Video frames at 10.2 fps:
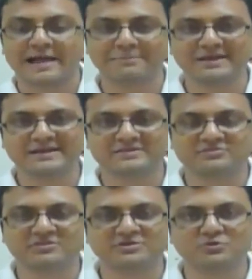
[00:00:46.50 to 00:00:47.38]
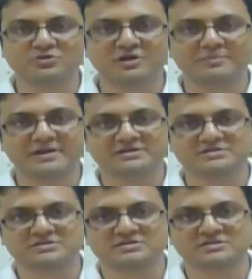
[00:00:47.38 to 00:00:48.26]
I played in three
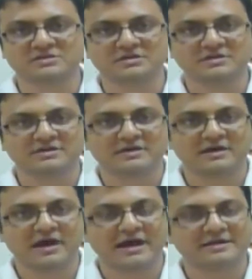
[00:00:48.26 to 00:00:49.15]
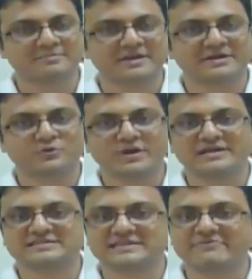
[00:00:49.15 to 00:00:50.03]
tournaments and played
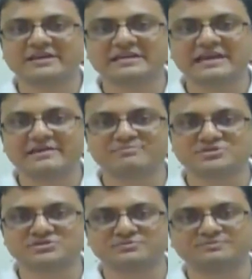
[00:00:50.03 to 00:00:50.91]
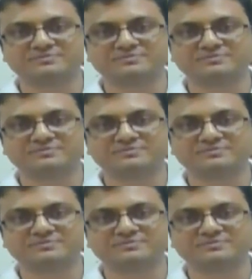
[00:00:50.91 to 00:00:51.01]
27 games.